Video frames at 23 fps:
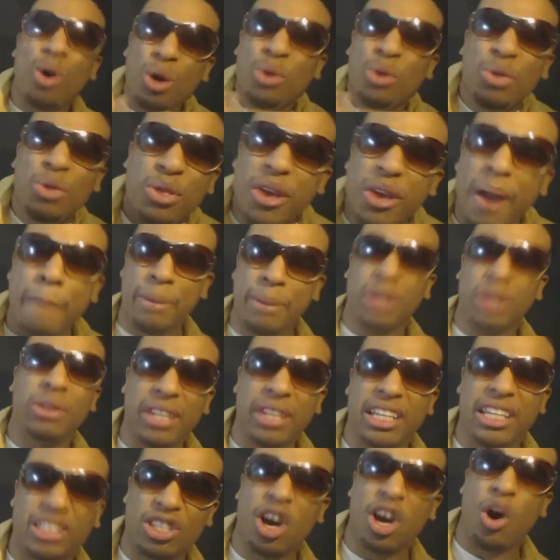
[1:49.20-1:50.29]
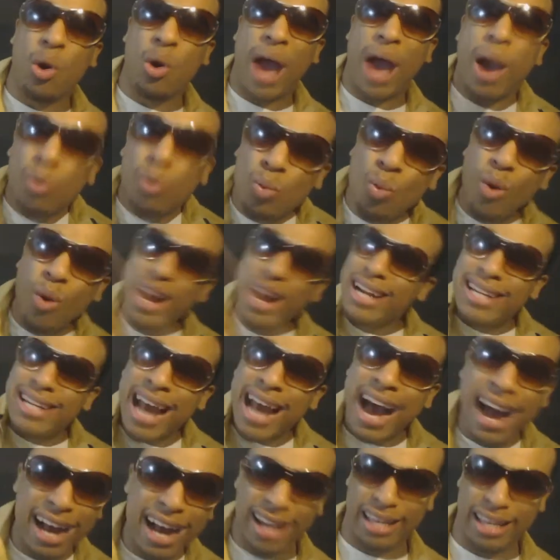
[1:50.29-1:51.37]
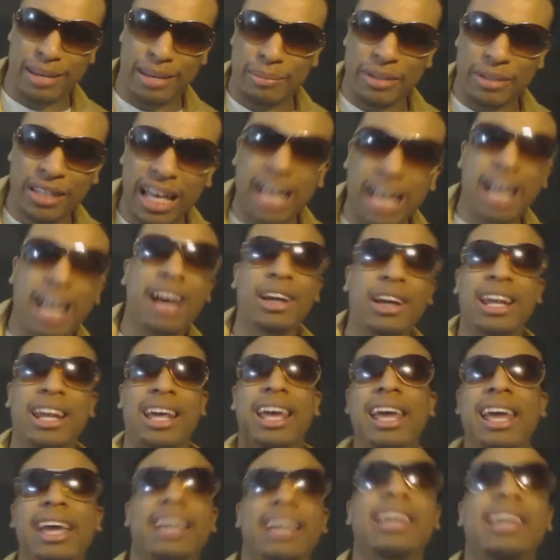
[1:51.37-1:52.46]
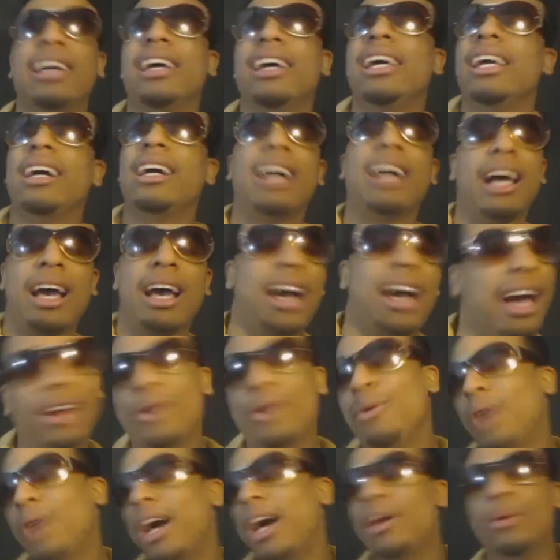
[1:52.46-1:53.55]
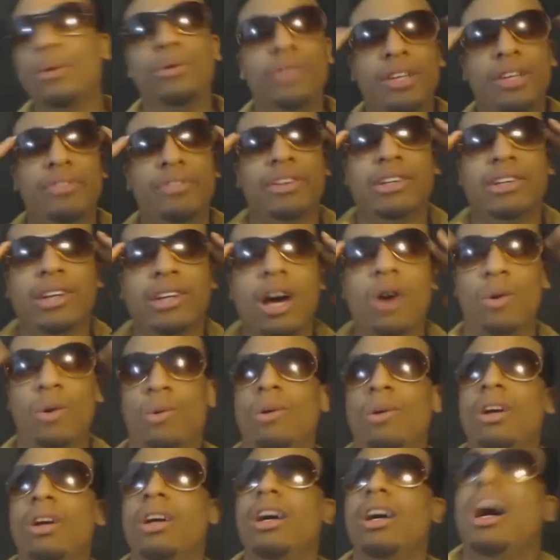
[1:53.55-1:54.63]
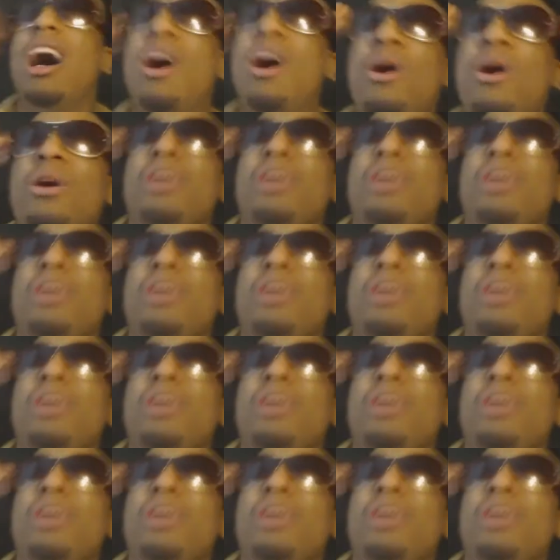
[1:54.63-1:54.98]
all the abilities though at one time. How the heck? I don't I don't even know. I